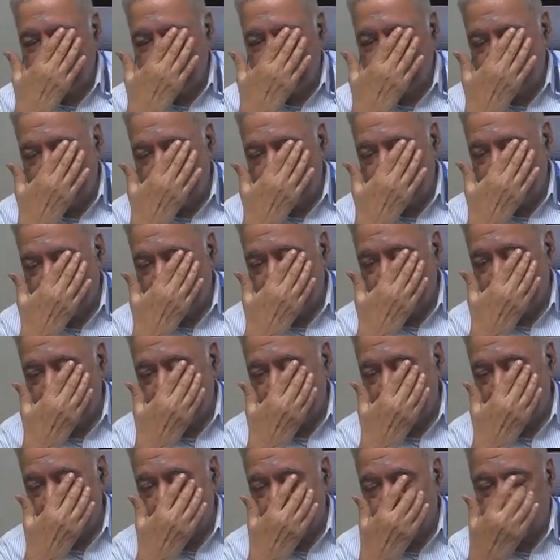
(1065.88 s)
correct
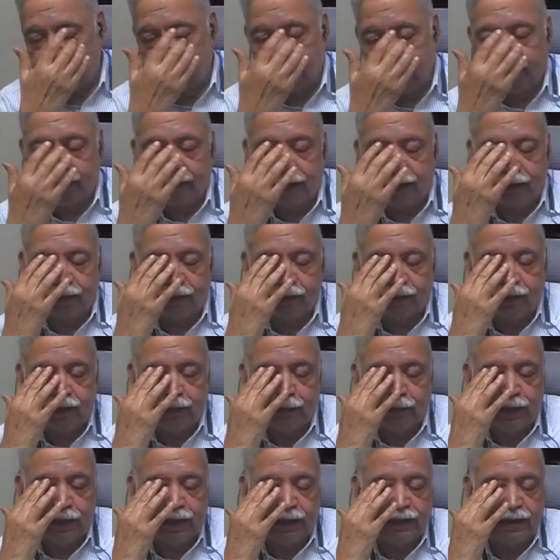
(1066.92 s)
thinking. When
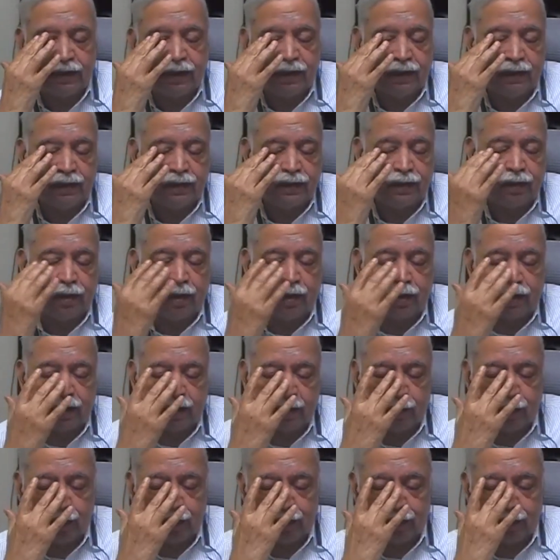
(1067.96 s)
patient is not
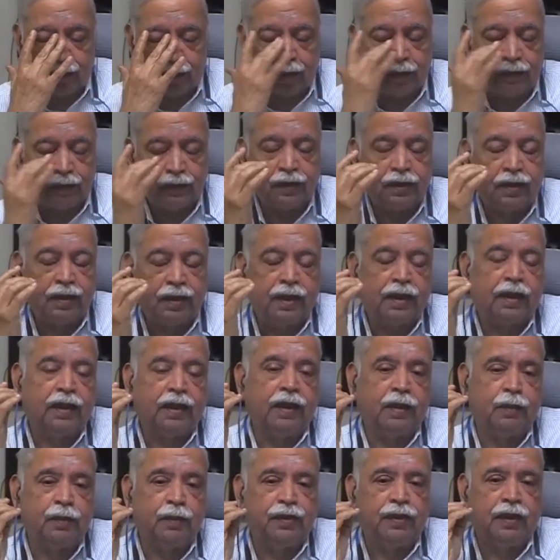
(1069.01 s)
able to oxygenate
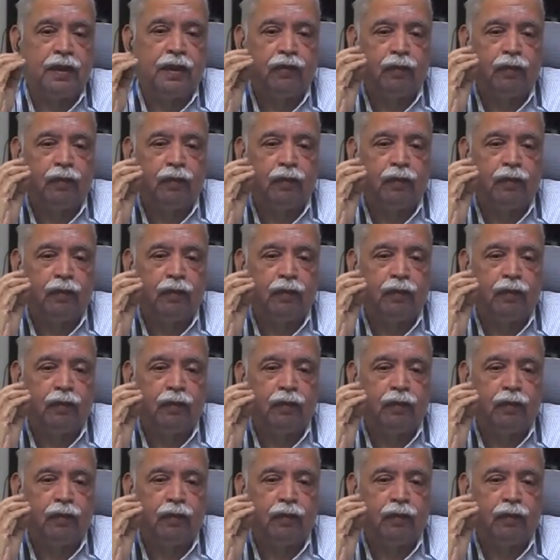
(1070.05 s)
himself